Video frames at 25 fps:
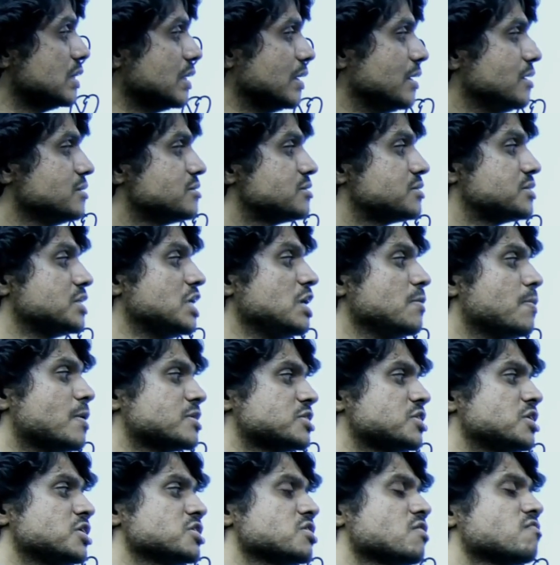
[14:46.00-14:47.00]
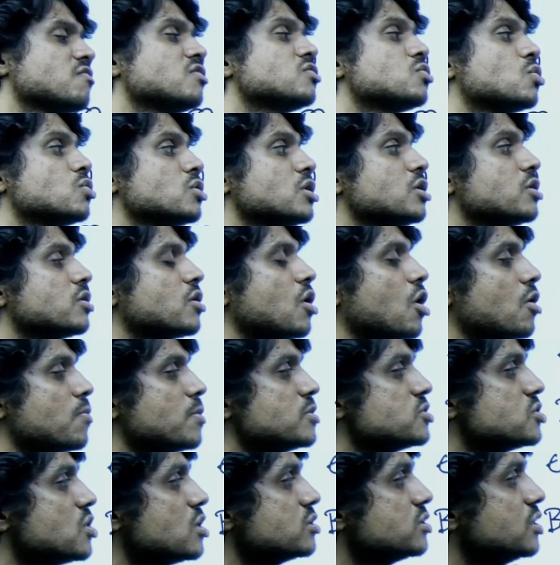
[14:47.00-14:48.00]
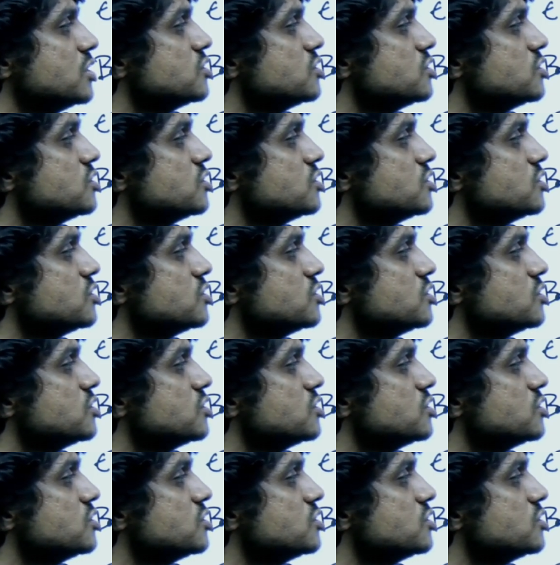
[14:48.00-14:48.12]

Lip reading: is 3% of the total carbon stock that